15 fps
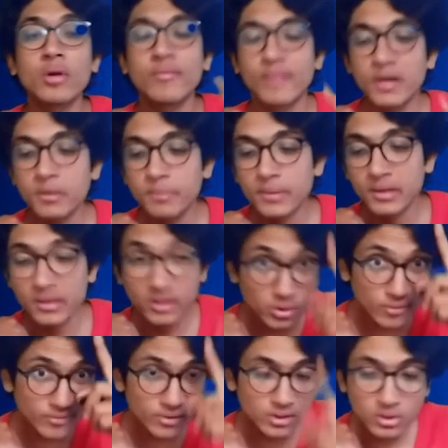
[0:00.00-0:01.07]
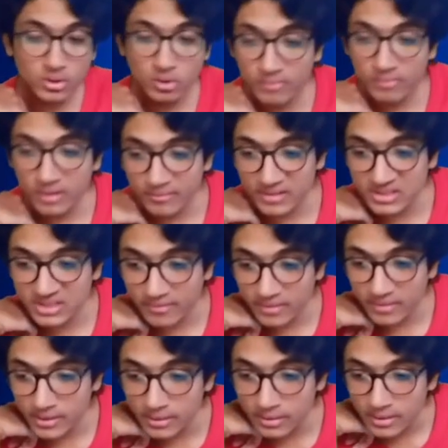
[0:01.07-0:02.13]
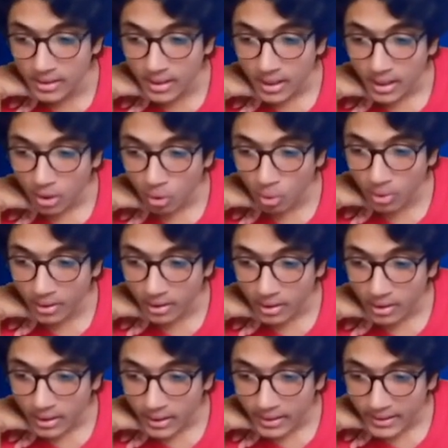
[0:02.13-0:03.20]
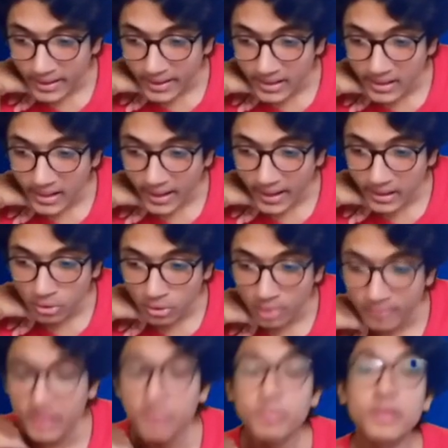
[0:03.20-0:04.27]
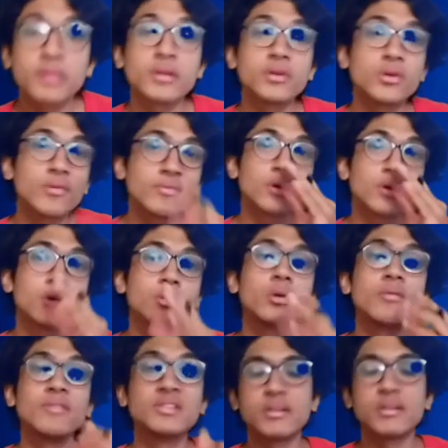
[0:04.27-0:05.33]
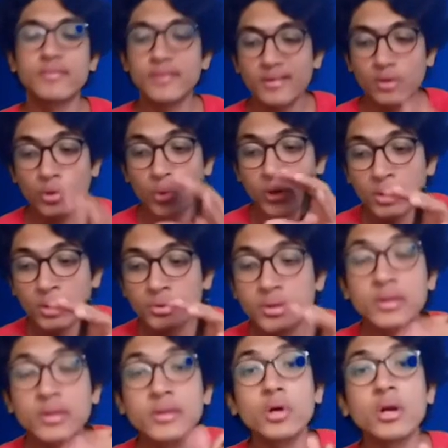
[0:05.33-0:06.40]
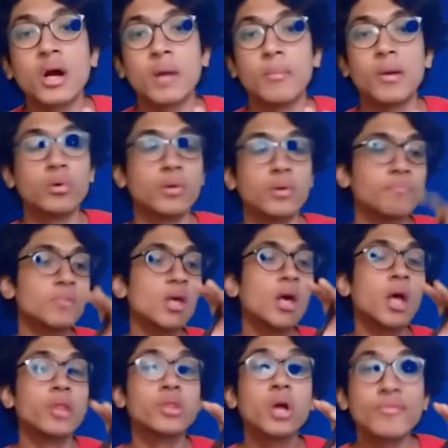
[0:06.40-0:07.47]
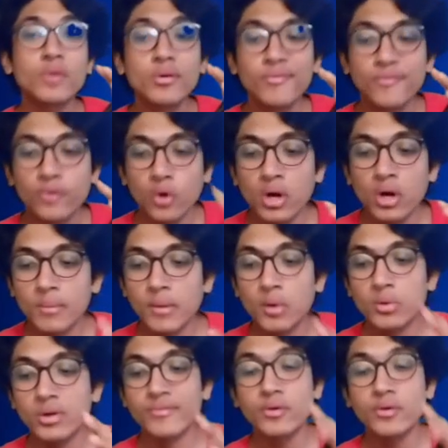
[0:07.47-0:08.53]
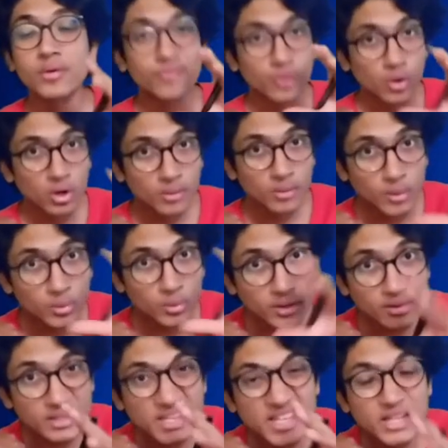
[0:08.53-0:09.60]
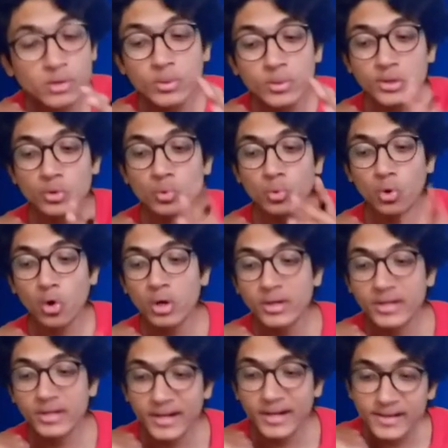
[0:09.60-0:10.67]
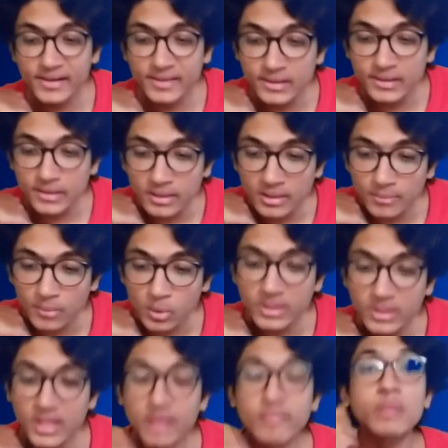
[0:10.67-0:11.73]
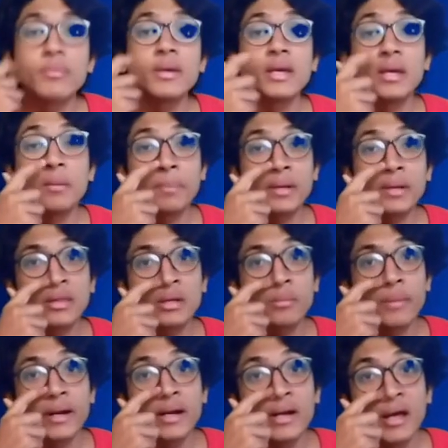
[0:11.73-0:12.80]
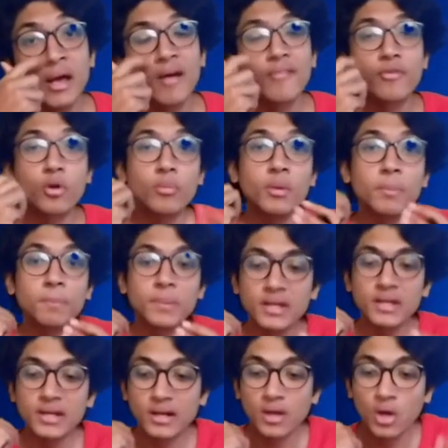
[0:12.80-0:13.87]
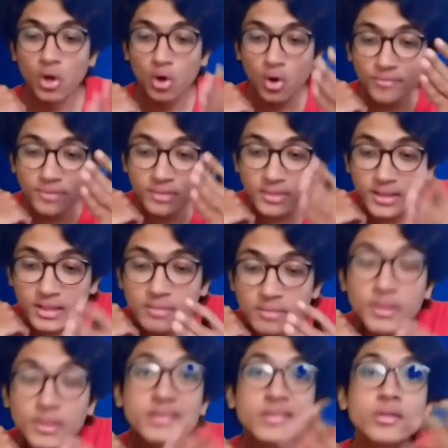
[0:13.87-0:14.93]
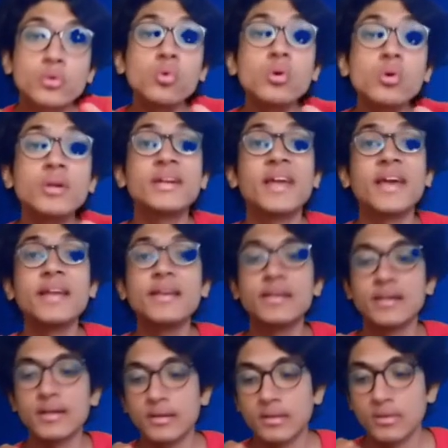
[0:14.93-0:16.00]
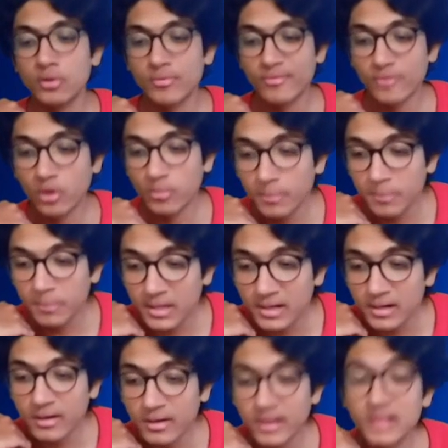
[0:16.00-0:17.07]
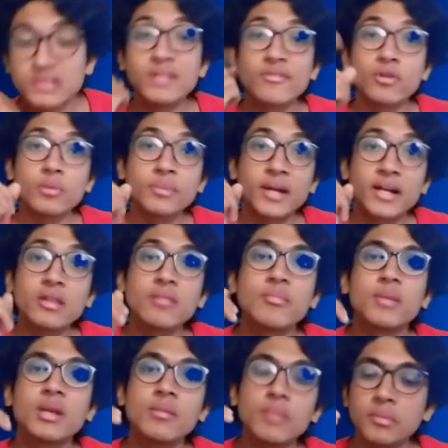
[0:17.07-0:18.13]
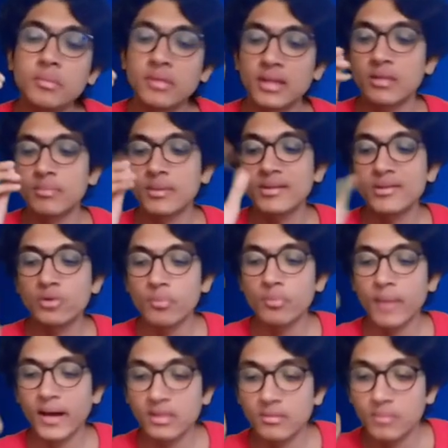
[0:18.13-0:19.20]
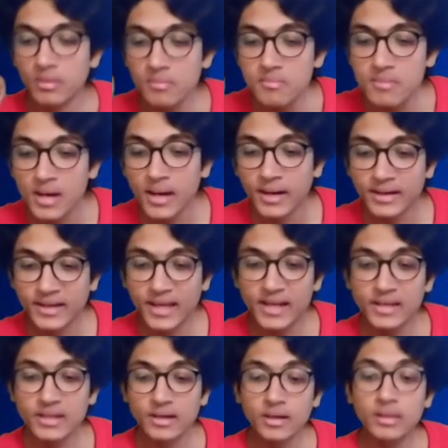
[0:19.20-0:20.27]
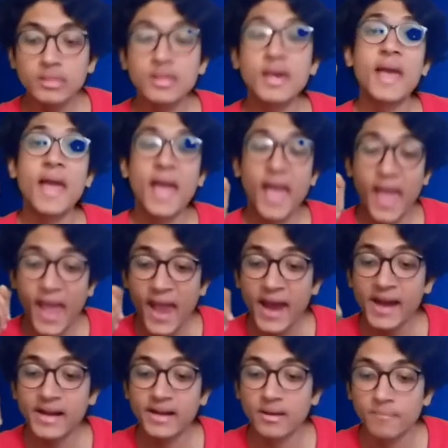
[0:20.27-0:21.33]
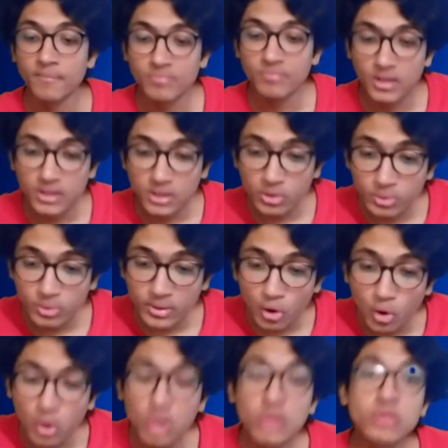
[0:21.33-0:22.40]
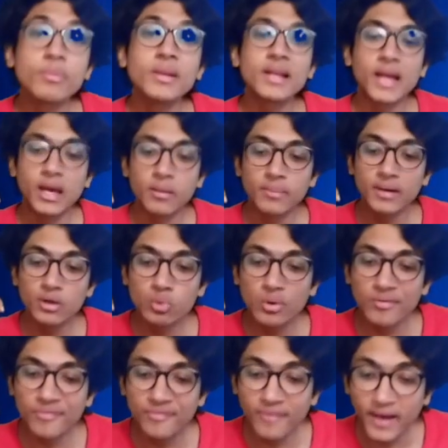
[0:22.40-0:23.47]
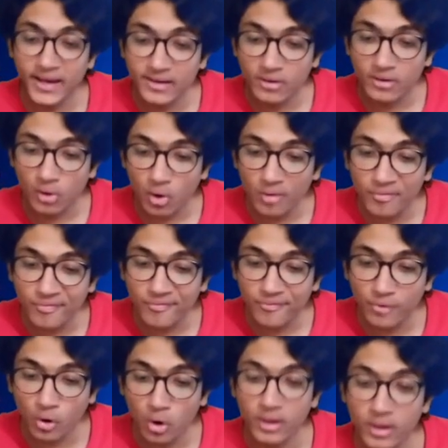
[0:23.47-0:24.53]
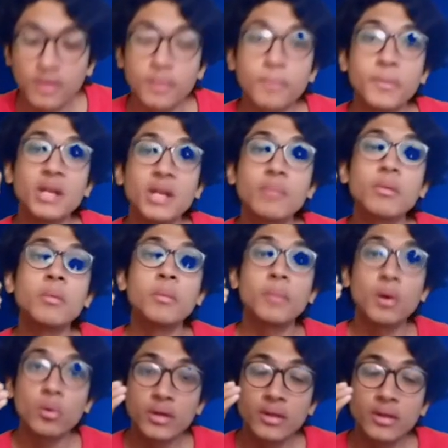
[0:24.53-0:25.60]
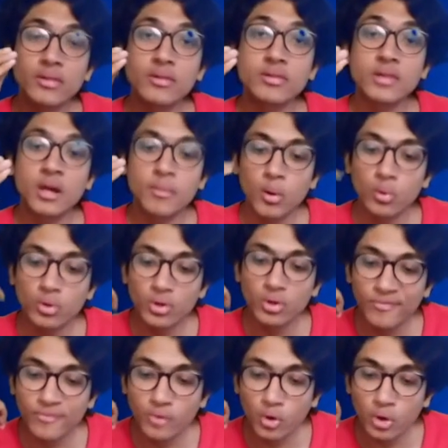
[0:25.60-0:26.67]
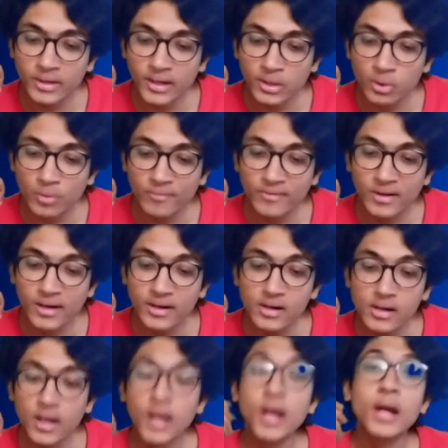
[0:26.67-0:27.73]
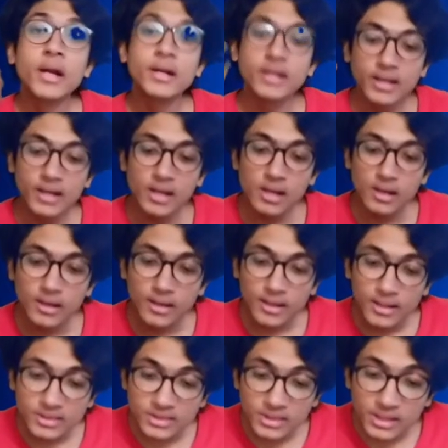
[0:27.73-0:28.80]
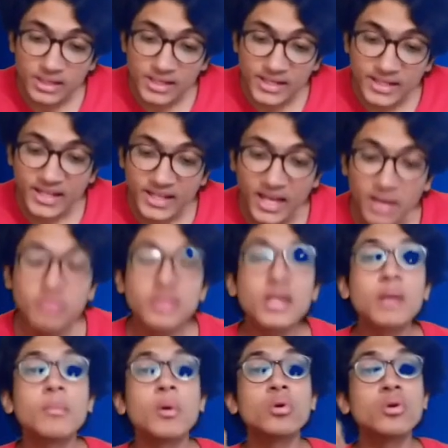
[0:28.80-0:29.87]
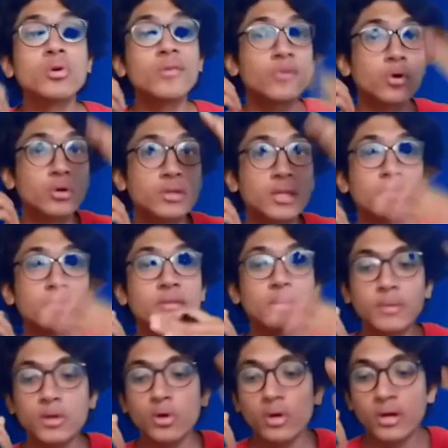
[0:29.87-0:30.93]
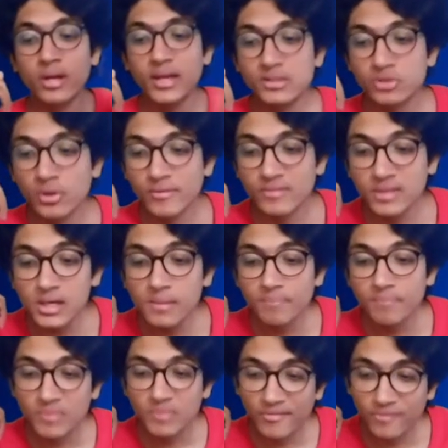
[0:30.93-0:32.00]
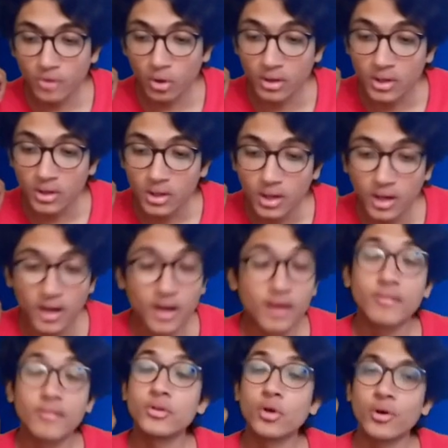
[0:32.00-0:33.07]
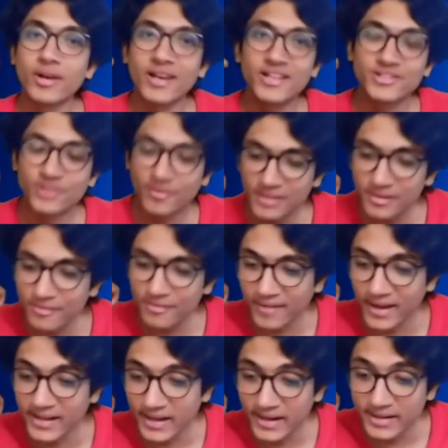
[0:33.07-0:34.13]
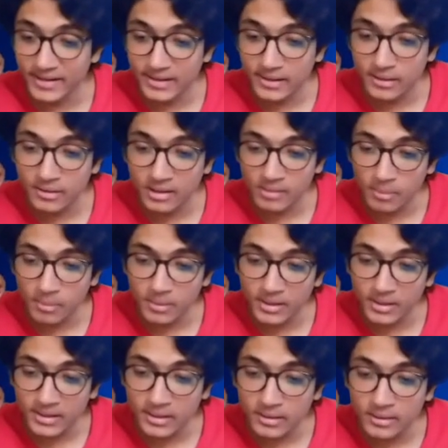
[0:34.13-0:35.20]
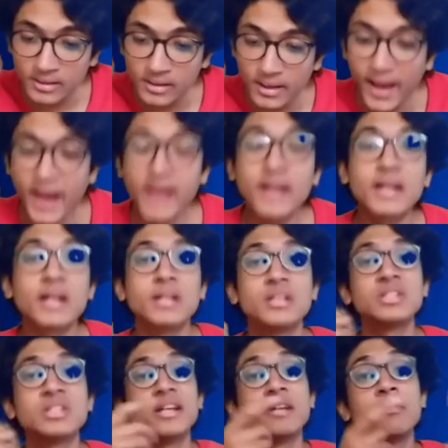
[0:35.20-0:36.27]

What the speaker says: 1% of turnover, whichever is lower. 10 lakhs or 1% of turnover, whichever is lower. Now this is your amount. Now if your fraud amount is equal to or greater than this amount, there will be imprisonment from a period of 6 months to 10 years. From a period ranging from, that is minimum 6 months to maximum 10 years. And you will also be liable to a fine of fraud. Minimum amount is the amount of fraud that you've done till 3 times the amount of fraud. This will be your range of the fraud, your range of the fine. And it is, remember, it is an and condition. That